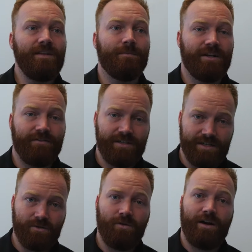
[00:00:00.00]
But if it
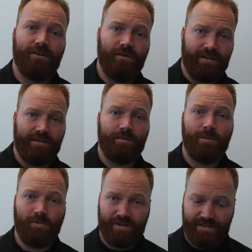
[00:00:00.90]
does require going a little
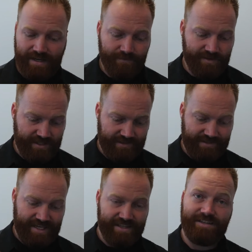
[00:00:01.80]
bit more in depth to
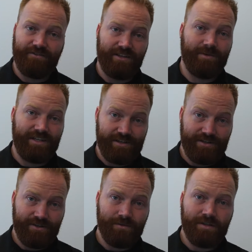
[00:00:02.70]
test everything we need to
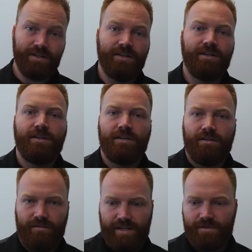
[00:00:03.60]
do,
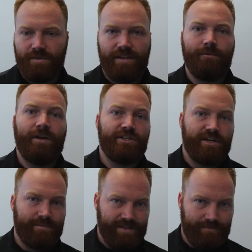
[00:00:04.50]
that's where that range
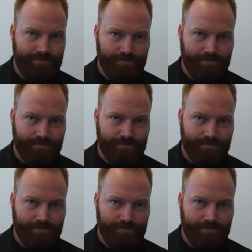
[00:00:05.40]
comes in.